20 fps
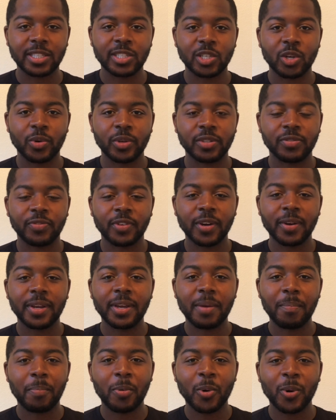So it's very
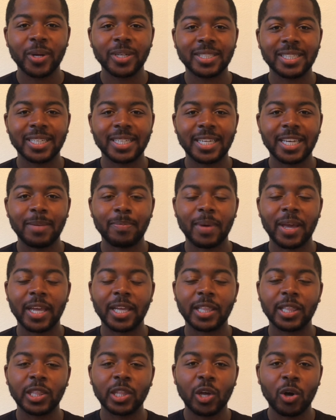important to keep
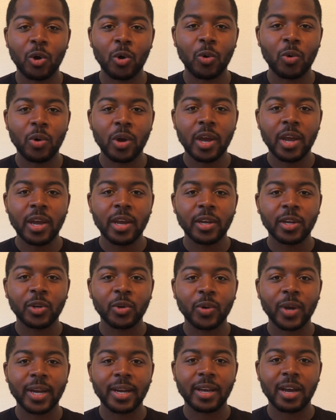a low
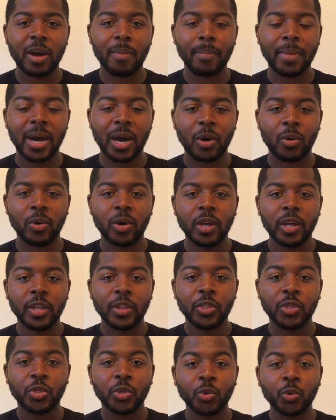credit amount
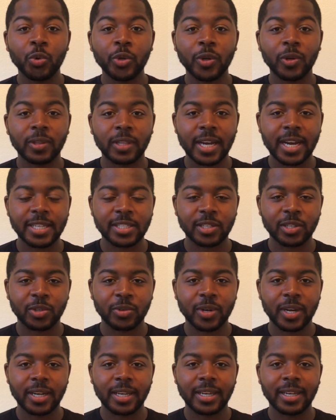through your lines of
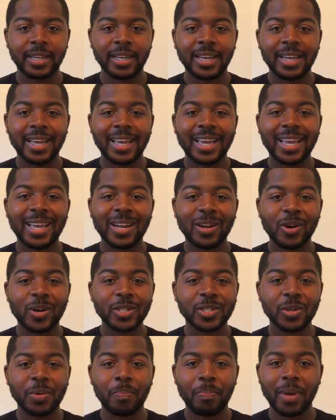credit and
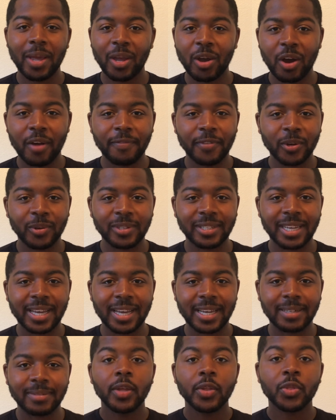also pay off your
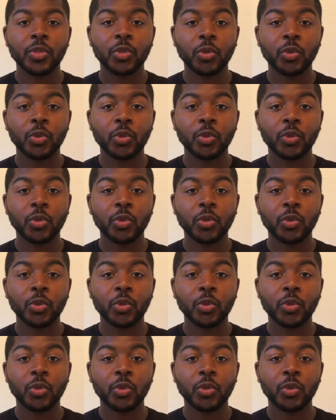debt.